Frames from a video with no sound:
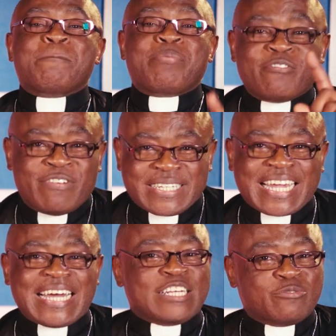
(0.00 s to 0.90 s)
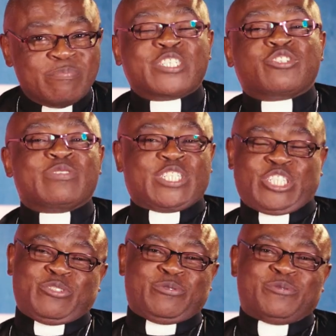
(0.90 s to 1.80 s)
Poverty can
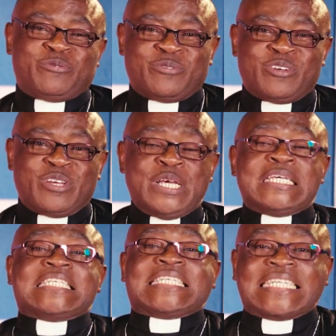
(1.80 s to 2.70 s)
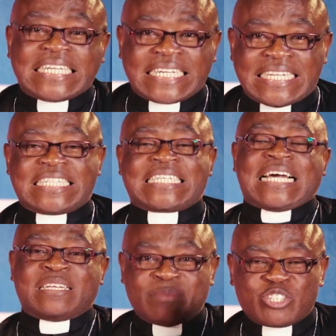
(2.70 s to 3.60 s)
mistreat you. Sickness
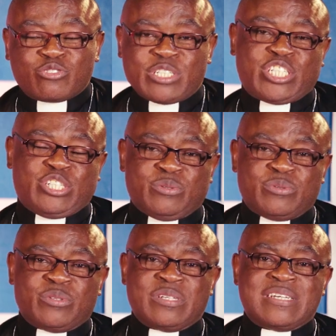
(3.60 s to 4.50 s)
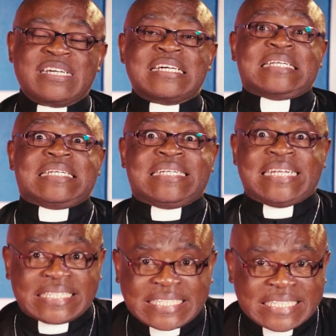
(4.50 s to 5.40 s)
can mistreat you.
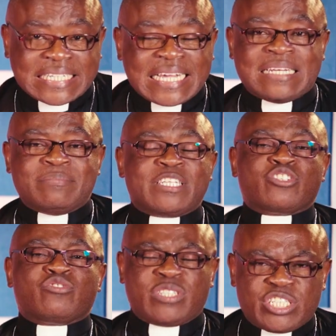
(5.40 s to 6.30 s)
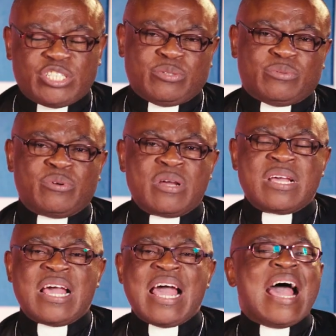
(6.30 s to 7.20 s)
Deaths can mistreat you.
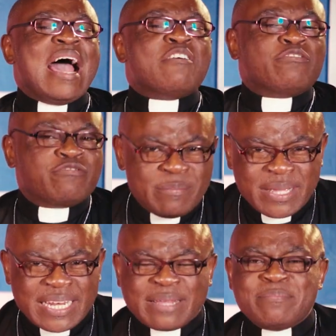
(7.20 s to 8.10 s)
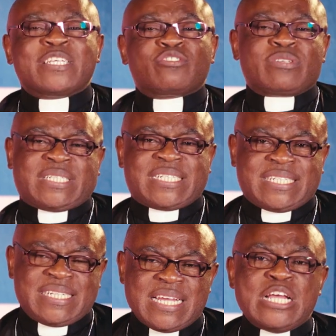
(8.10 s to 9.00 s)
Famine
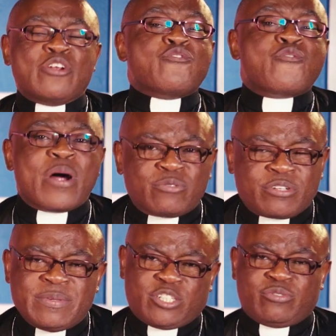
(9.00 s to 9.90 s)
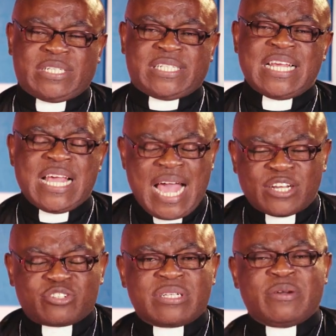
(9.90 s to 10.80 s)
mistreats. Drought mistreats.
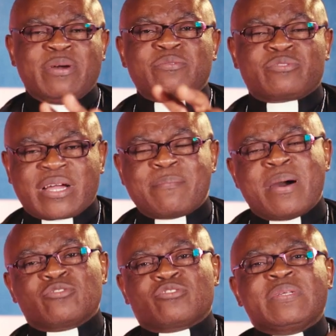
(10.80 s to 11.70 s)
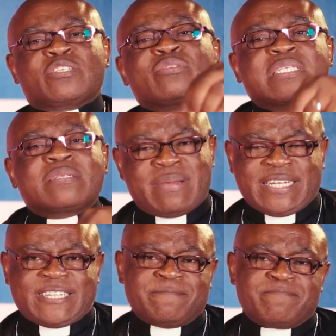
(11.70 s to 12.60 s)
And so when we talk about
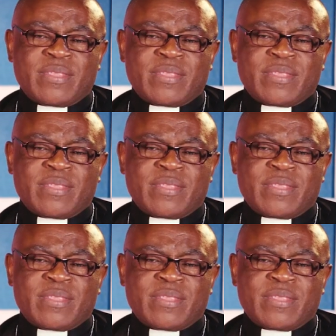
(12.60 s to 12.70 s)
mistreatment,